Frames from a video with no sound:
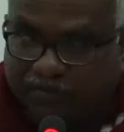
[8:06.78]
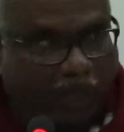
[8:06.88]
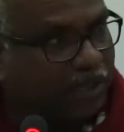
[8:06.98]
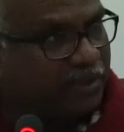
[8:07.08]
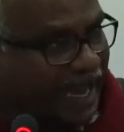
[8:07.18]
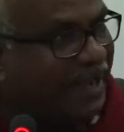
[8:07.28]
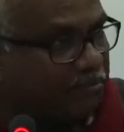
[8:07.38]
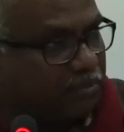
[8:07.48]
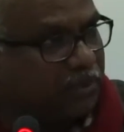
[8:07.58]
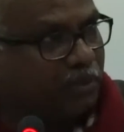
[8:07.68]
our
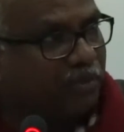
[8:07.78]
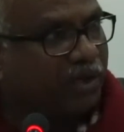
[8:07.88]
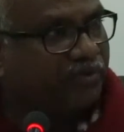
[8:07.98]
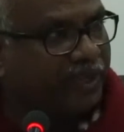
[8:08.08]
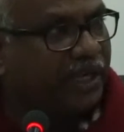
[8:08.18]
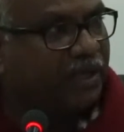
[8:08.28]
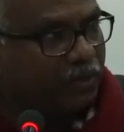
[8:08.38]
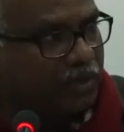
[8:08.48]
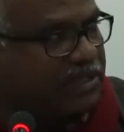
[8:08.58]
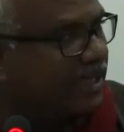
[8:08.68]
time, what we can
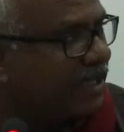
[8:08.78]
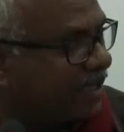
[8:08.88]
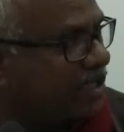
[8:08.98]
do is that